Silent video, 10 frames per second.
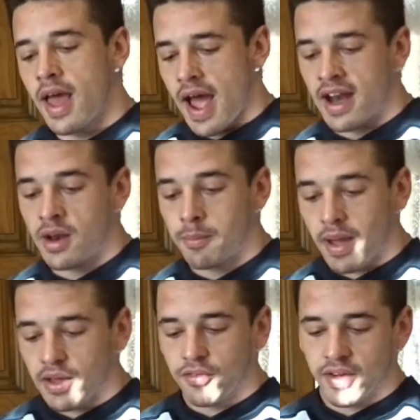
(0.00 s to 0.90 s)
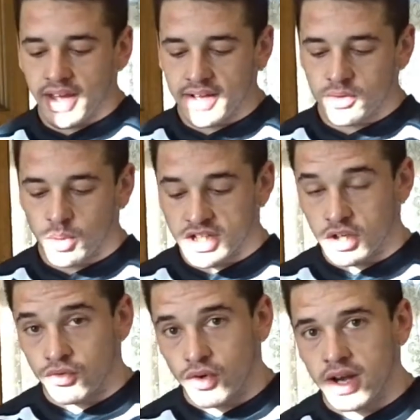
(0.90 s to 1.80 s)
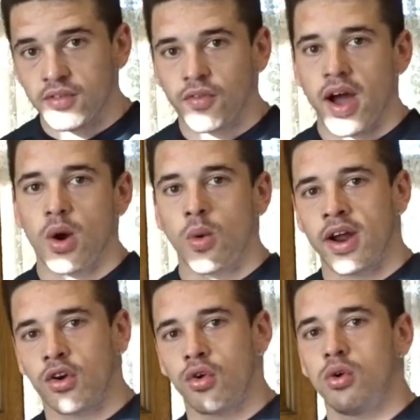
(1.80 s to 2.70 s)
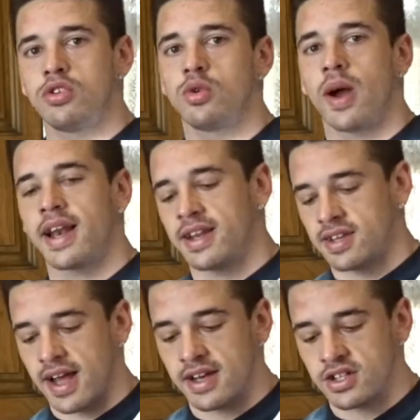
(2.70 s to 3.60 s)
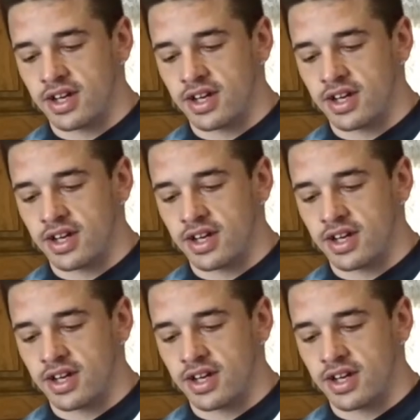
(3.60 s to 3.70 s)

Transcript: And the main thing is, which is really vital and crucial at this stage,